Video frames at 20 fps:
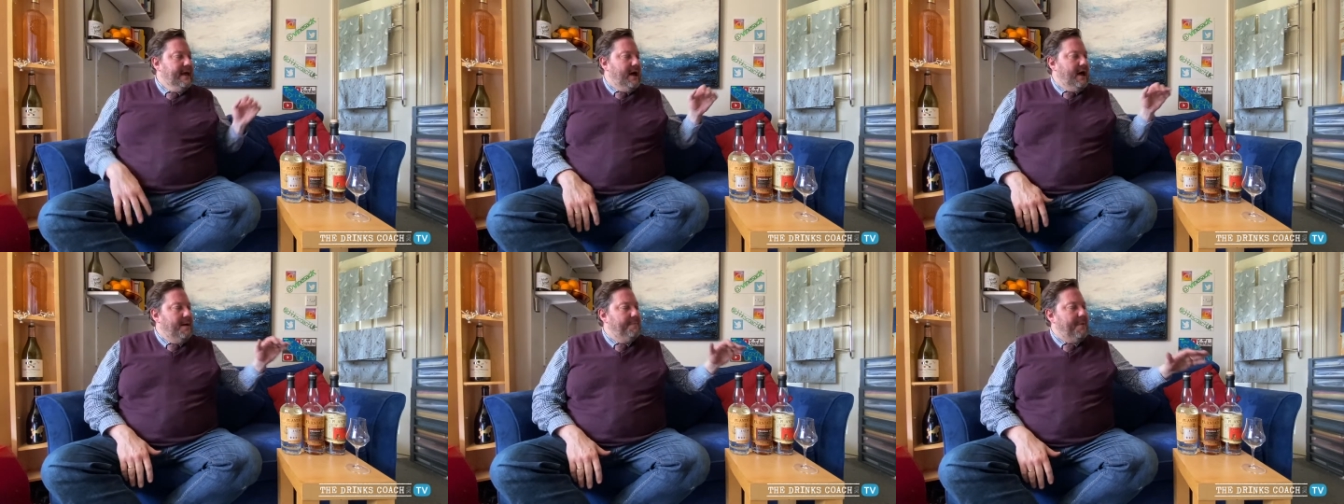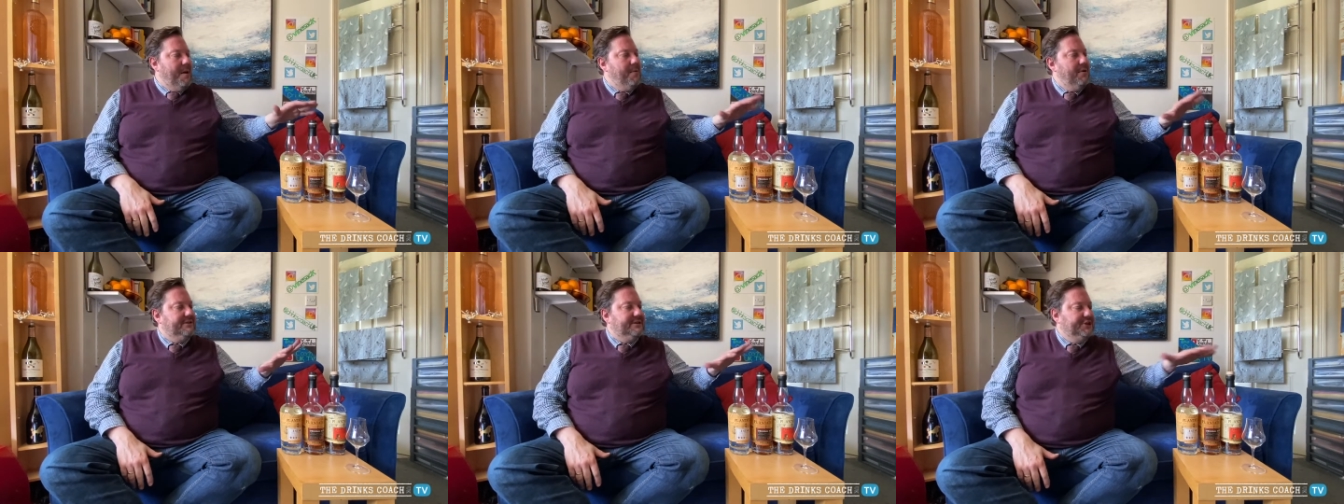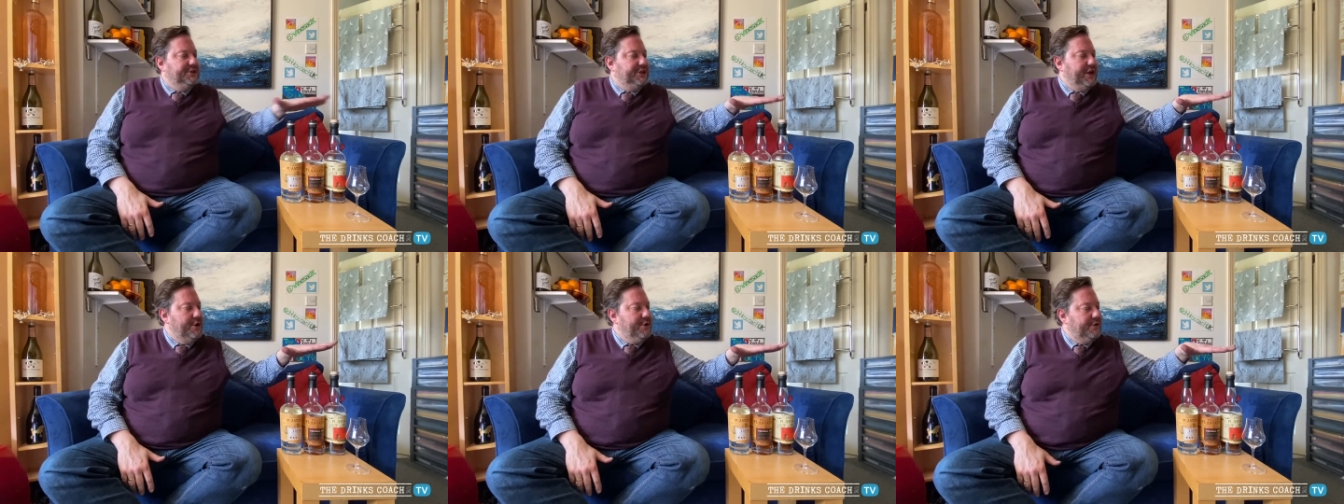um, i wanted to
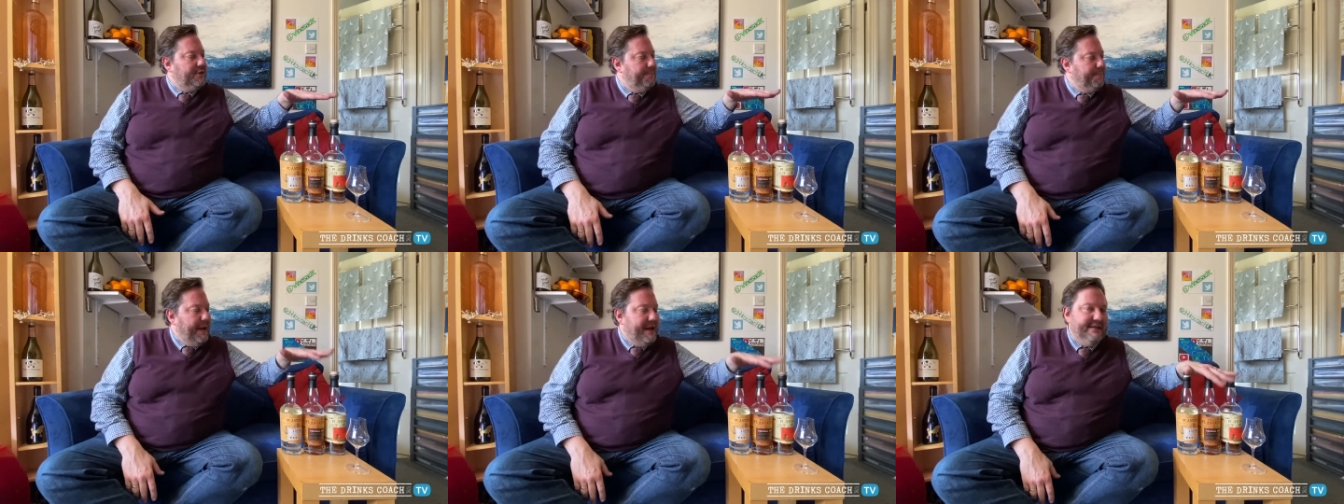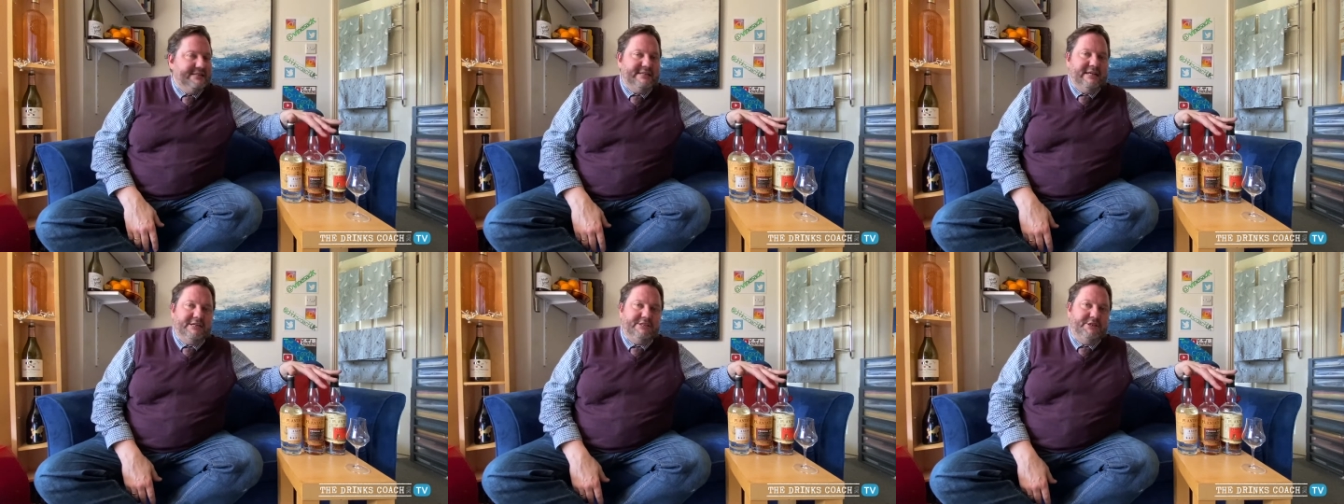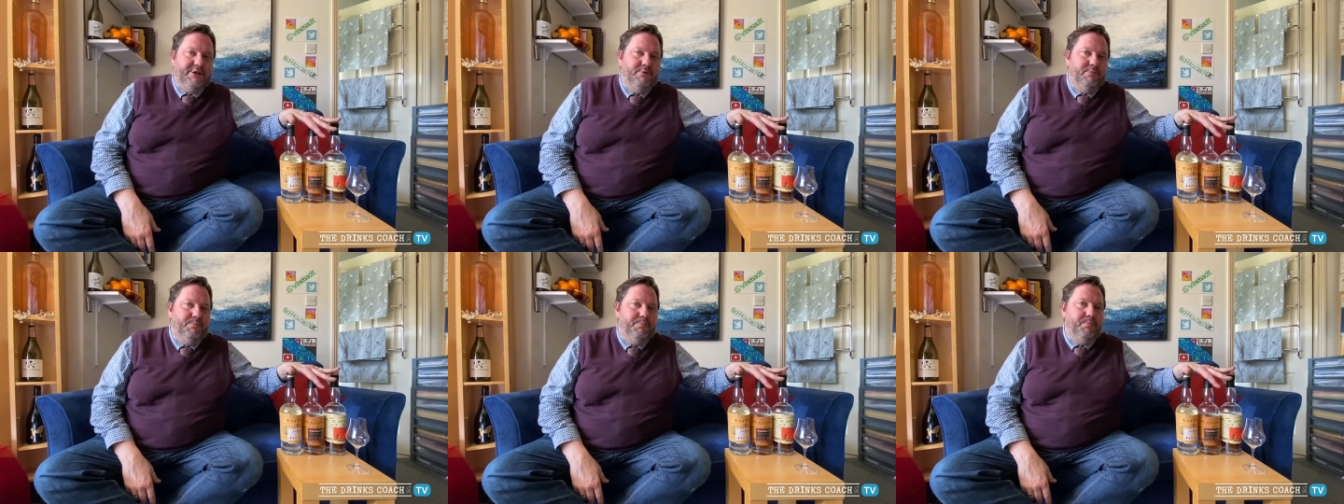show you the basic
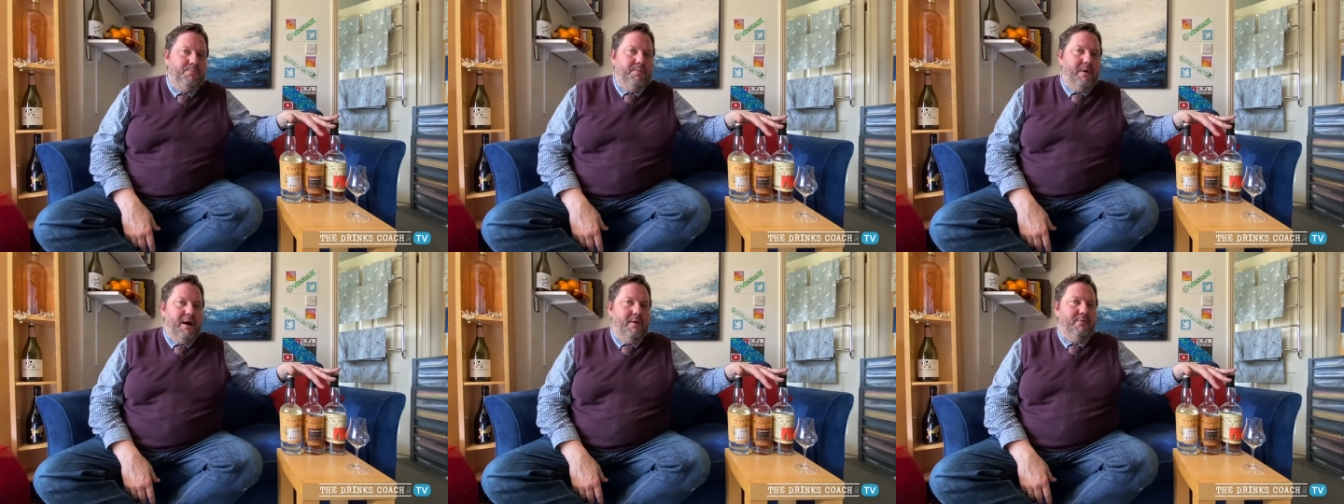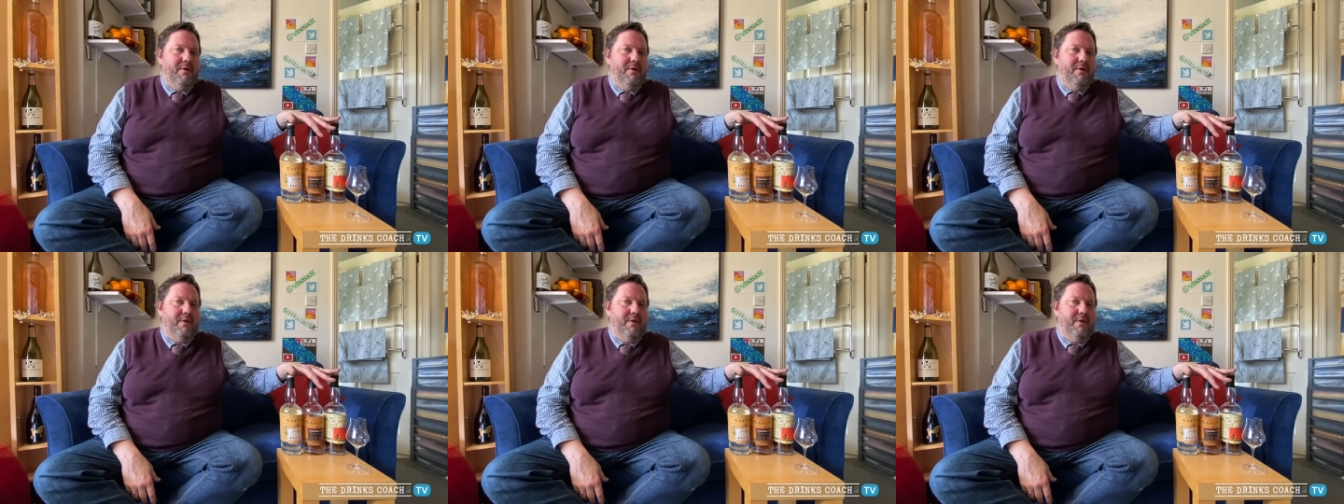two uh,